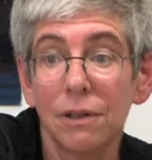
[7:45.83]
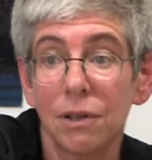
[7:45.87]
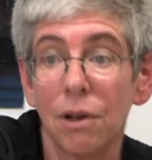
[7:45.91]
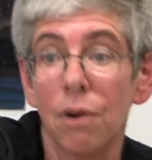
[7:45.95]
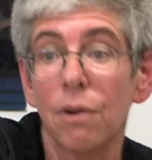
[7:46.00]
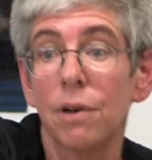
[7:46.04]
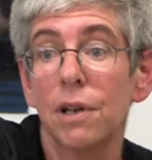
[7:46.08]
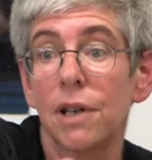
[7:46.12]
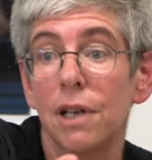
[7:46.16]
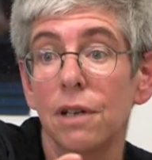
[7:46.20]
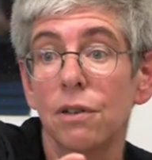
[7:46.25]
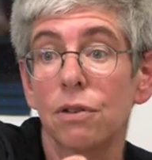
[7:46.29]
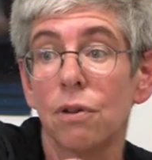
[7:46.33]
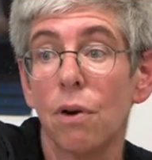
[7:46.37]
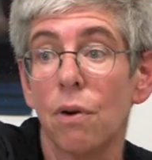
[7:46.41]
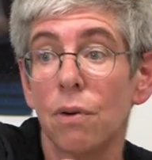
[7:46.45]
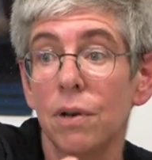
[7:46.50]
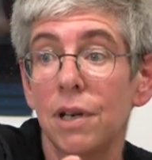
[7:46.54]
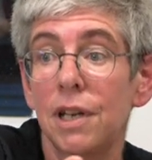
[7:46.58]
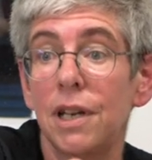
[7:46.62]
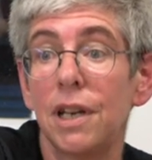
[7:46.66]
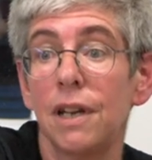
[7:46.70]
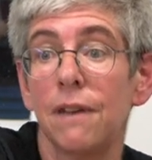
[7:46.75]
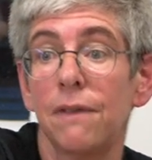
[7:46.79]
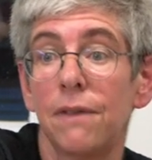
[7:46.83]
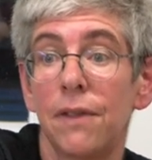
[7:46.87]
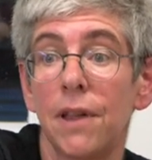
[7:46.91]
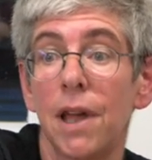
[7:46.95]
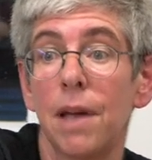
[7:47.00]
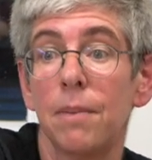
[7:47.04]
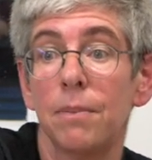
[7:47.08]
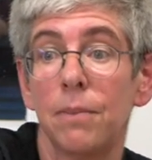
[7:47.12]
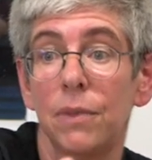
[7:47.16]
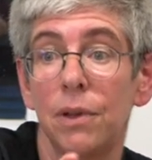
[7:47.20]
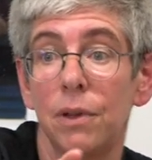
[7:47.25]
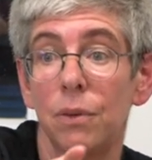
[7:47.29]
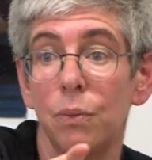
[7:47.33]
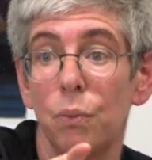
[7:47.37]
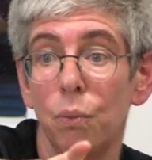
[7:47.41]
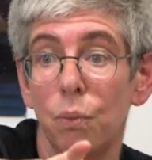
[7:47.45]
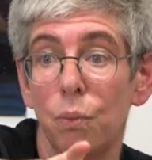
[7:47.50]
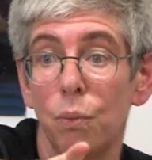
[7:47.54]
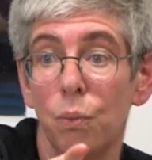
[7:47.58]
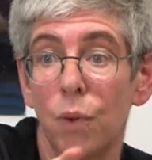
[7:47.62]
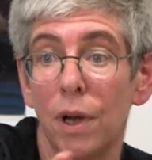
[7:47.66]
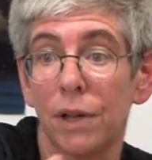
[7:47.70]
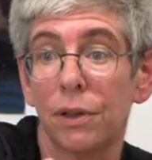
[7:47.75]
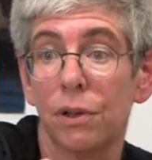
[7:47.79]
Don't, don't give them
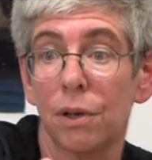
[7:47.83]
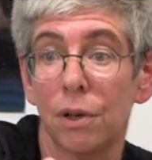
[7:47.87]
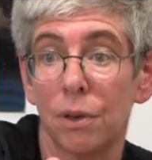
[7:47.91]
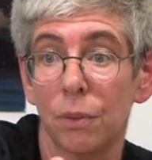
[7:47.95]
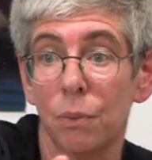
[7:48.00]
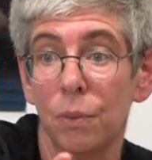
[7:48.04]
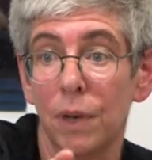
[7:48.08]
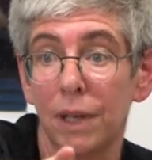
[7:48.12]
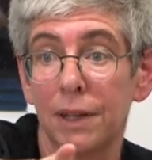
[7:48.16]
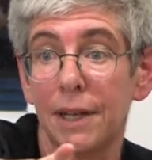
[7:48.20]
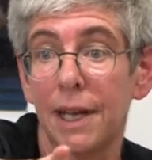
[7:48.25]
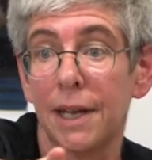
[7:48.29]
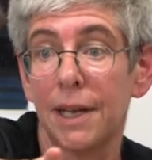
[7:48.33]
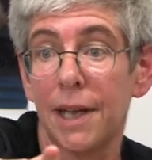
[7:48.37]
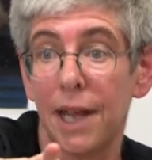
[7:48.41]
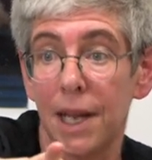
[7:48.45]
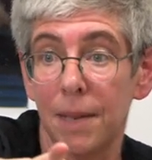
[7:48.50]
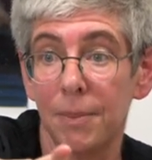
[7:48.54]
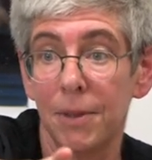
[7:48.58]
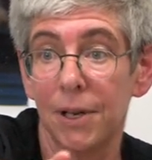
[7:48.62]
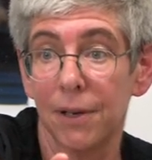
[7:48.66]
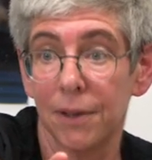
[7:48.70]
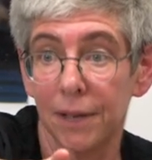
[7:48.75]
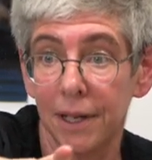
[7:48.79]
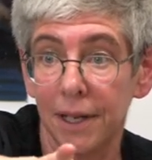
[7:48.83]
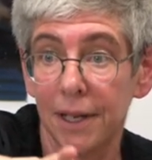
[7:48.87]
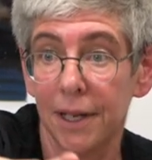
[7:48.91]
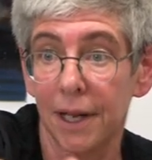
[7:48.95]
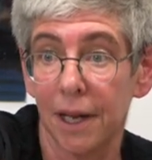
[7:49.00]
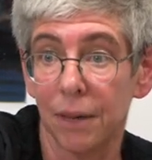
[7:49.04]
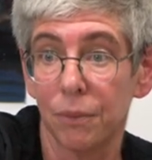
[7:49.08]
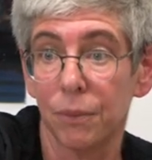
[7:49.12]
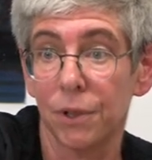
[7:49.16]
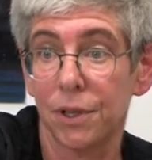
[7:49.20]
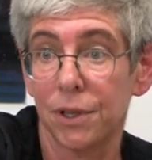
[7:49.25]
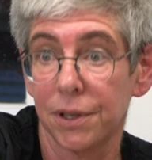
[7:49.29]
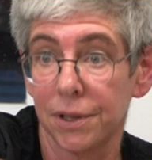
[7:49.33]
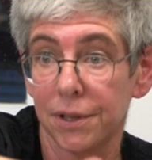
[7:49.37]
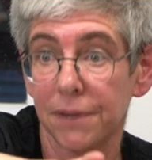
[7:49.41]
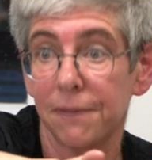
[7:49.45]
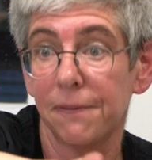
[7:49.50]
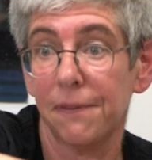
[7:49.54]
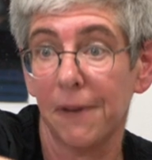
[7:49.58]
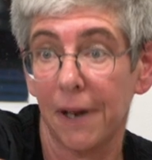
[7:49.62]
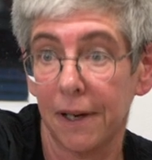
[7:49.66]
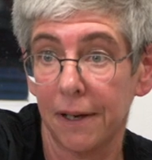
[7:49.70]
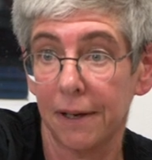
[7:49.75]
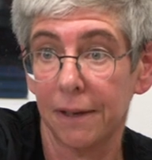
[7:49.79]
what, they're, what they came here to get, which is a
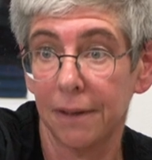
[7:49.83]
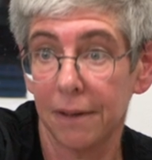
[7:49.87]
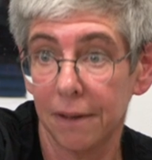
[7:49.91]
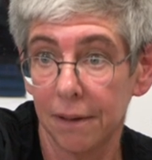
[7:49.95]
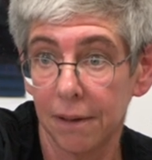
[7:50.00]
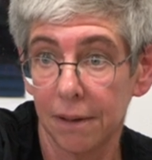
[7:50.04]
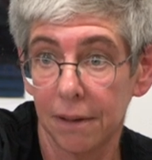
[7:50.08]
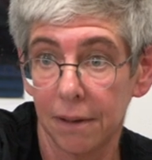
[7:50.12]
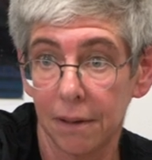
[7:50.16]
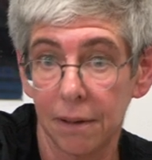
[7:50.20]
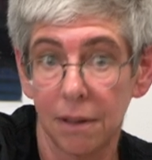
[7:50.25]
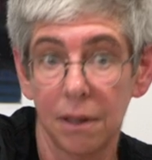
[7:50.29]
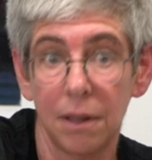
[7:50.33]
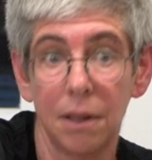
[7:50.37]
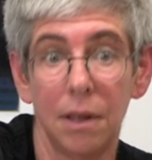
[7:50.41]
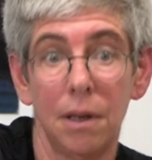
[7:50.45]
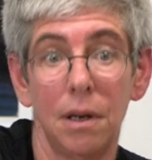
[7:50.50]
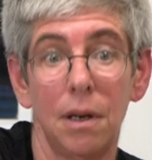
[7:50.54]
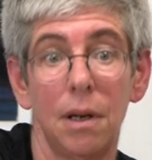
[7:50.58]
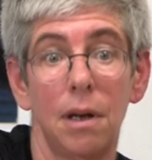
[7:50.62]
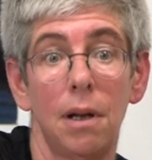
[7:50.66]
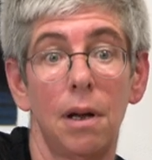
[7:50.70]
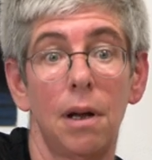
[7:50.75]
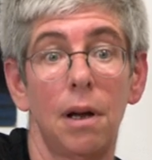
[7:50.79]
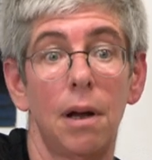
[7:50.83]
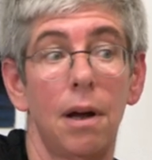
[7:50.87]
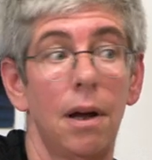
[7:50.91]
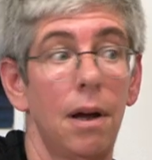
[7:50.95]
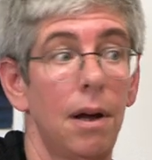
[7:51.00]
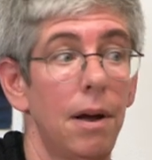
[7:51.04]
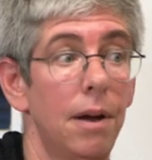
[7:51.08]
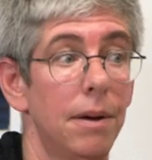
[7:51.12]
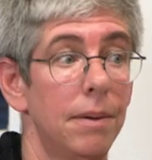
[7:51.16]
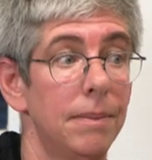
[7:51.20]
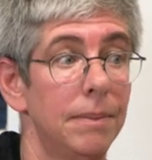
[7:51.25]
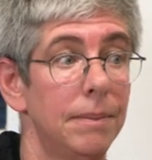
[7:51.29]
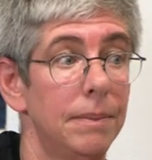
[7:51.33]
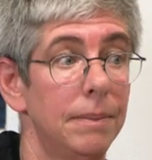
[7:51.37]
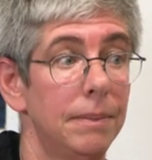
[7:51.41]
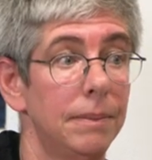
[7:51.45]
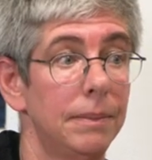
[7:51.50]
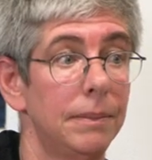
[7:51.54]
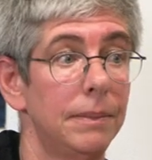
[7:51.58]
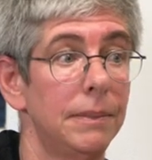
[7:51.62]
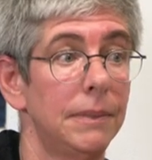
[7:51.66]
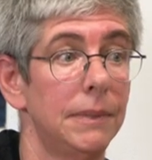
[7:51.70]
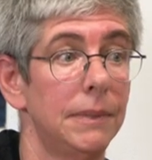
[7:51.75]
fight. Um,